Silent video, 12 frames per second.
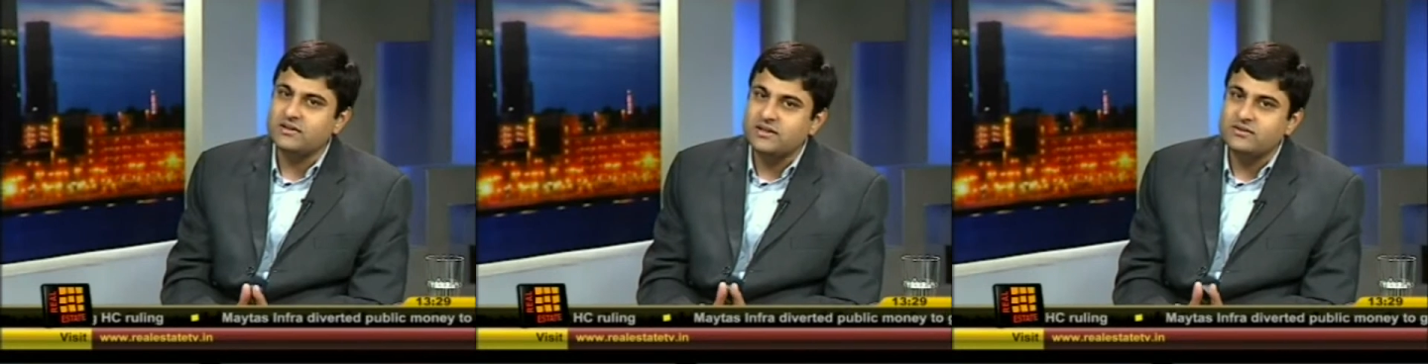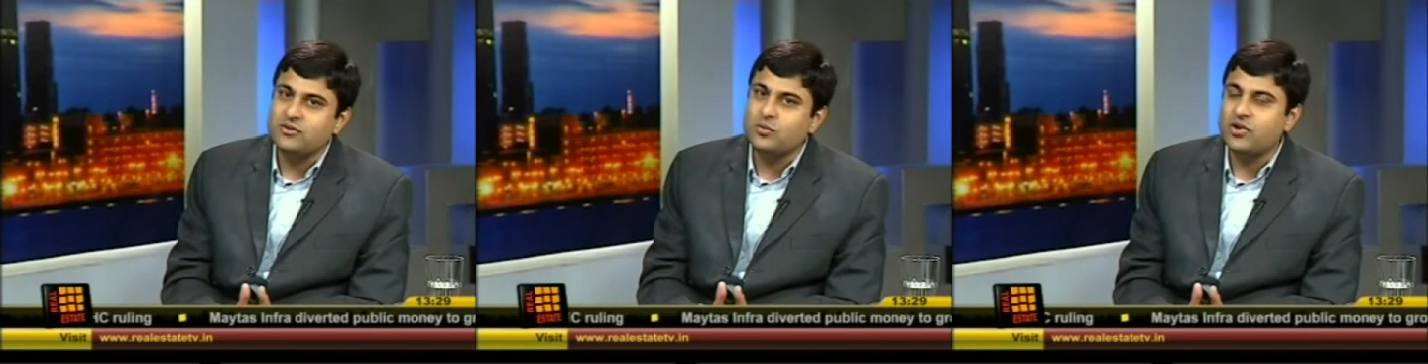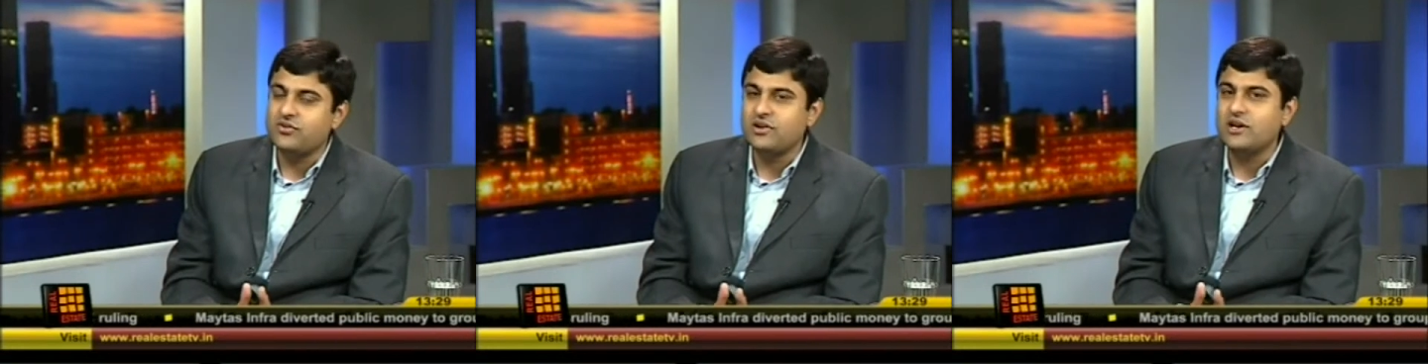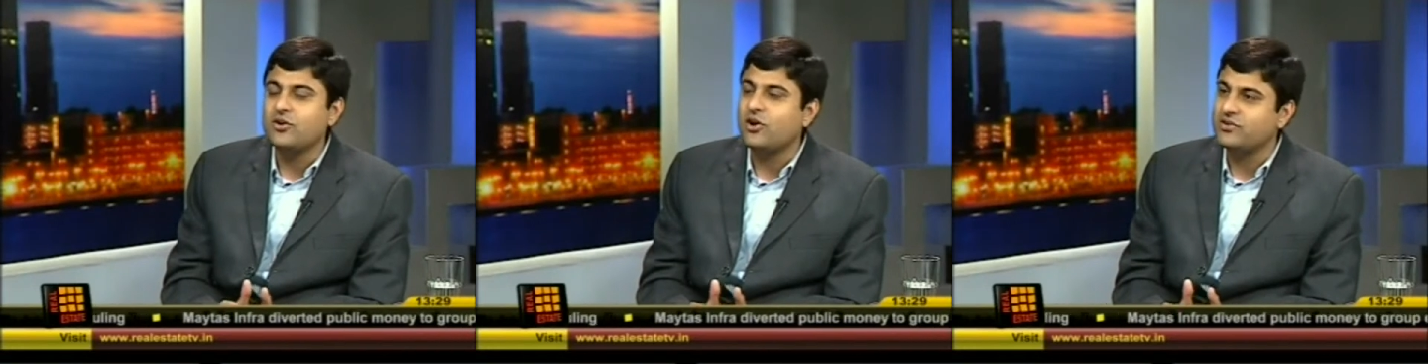this is what
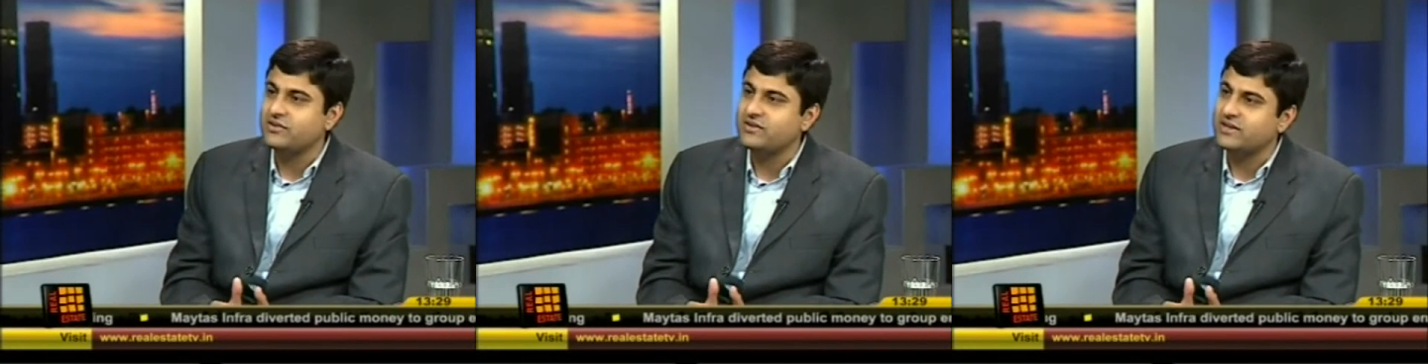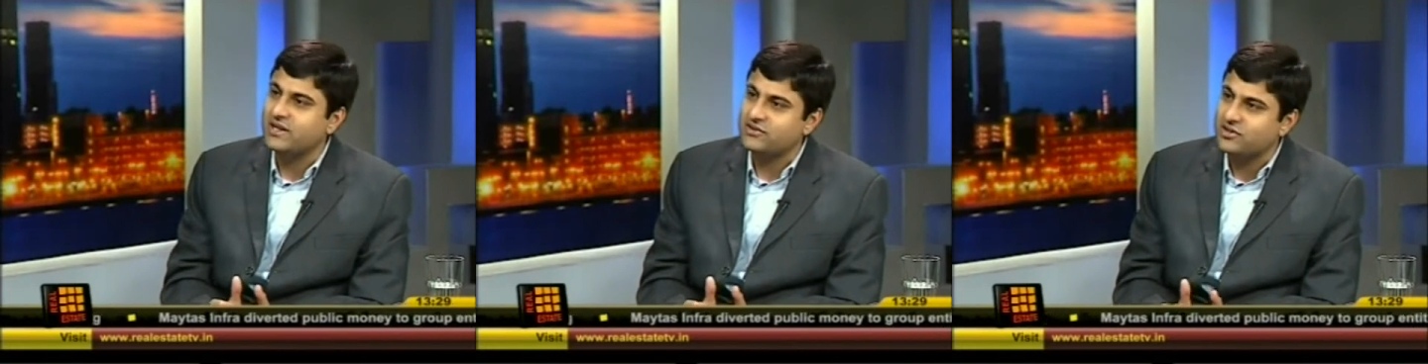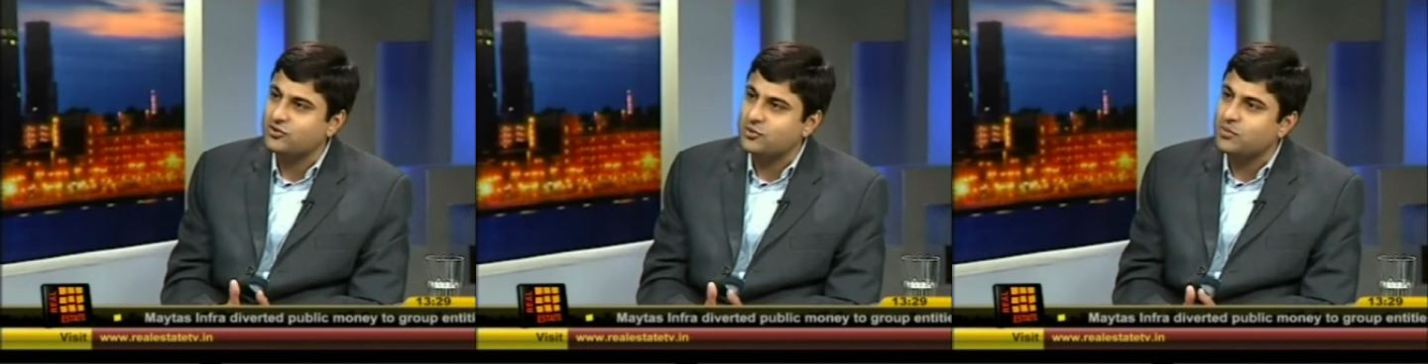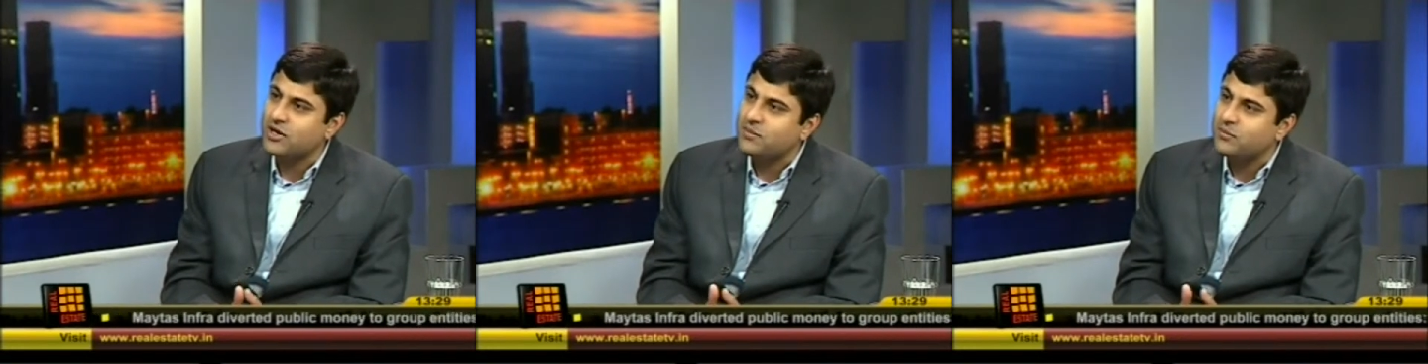really causes industries
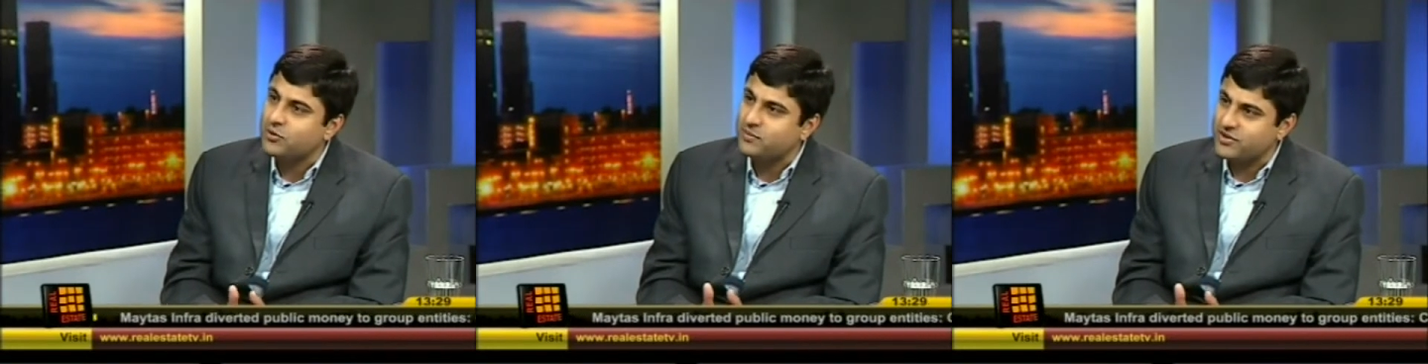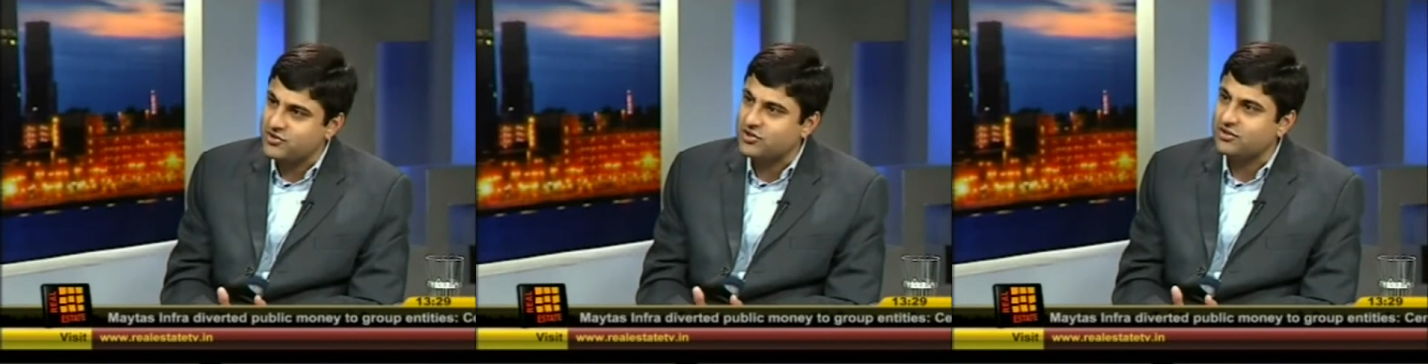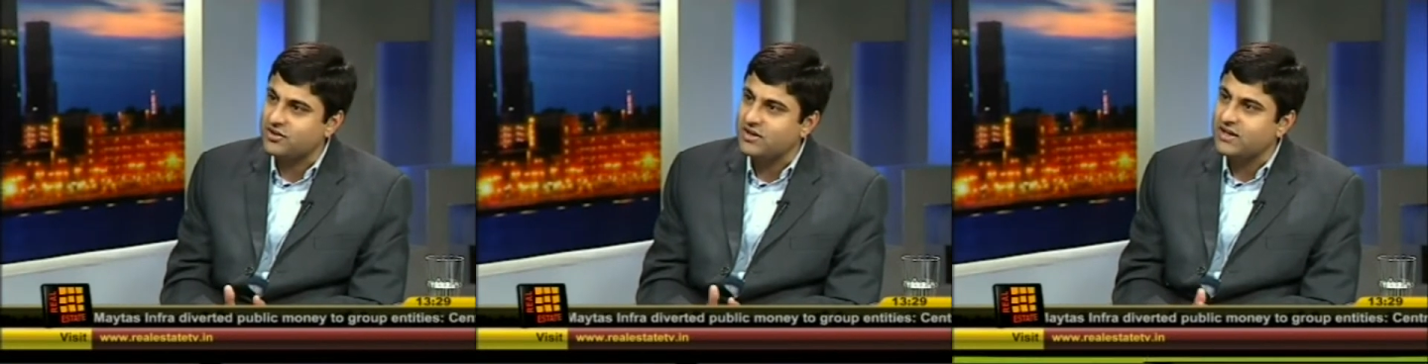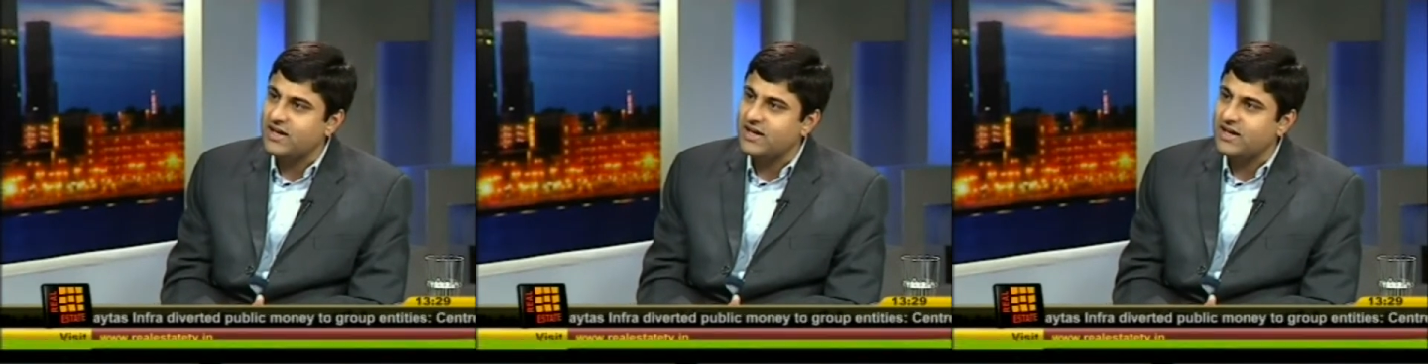to become more mature.